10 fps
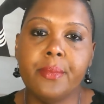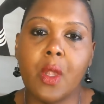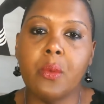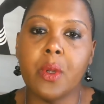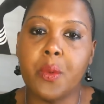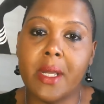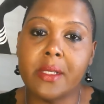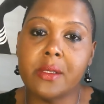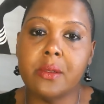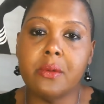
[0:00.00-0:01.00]

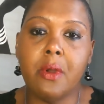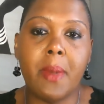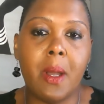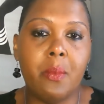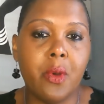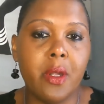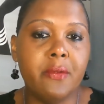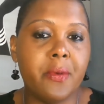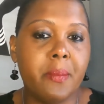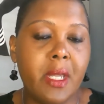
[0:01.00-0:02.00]
requests about more
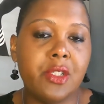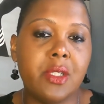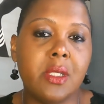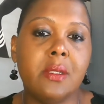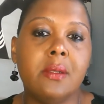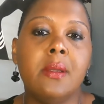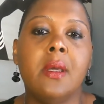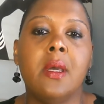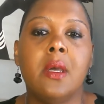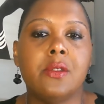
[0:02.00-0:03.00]
information.
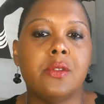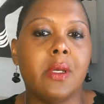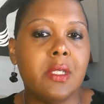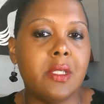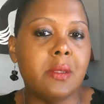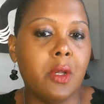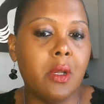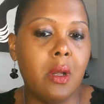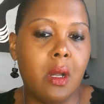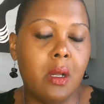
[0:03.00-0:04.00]
So I did some
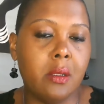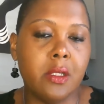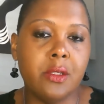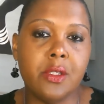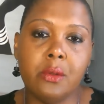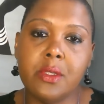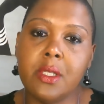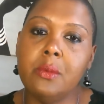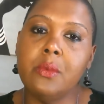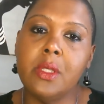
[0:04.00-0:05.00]

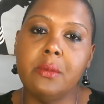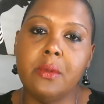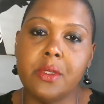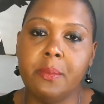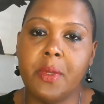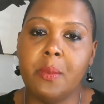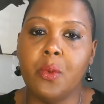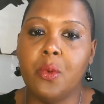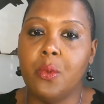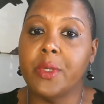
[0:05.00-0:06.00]
consulting with some
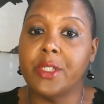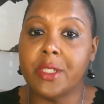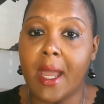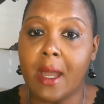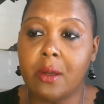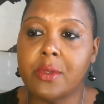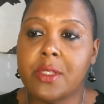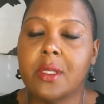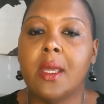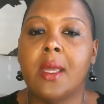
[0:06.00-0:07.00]
people who reached
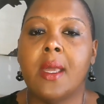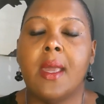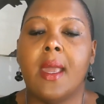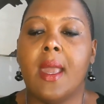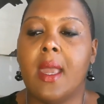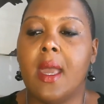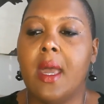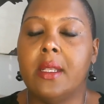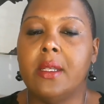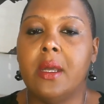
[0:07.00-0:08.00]
out,
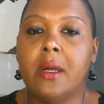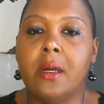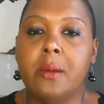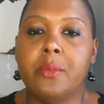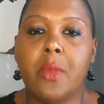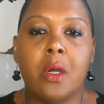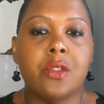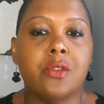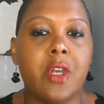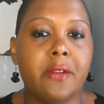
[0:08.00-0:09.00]
and
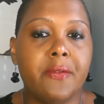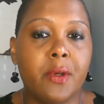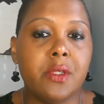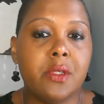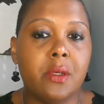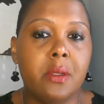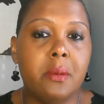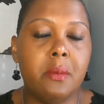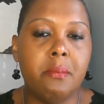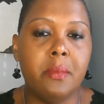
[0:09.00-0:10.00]
also tried to focus
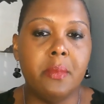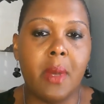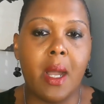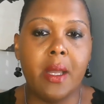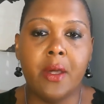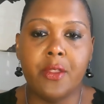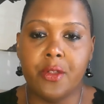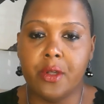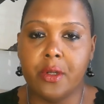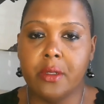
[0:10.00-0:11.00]
on my
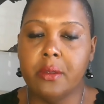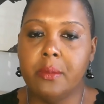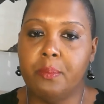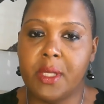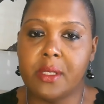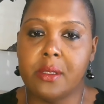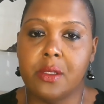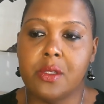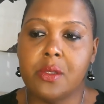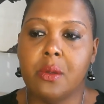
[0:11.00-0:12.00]
other
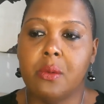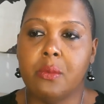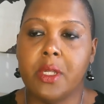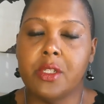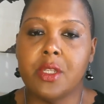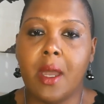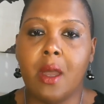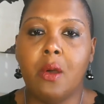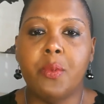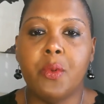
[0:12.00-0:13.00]
business, which I
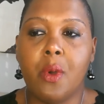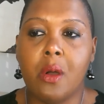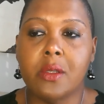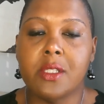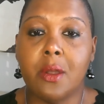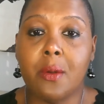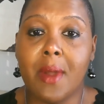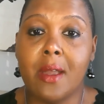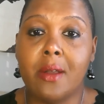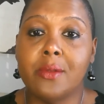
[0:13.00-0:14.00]
hope you all stay
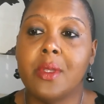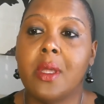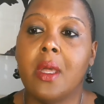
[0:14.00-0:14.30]
around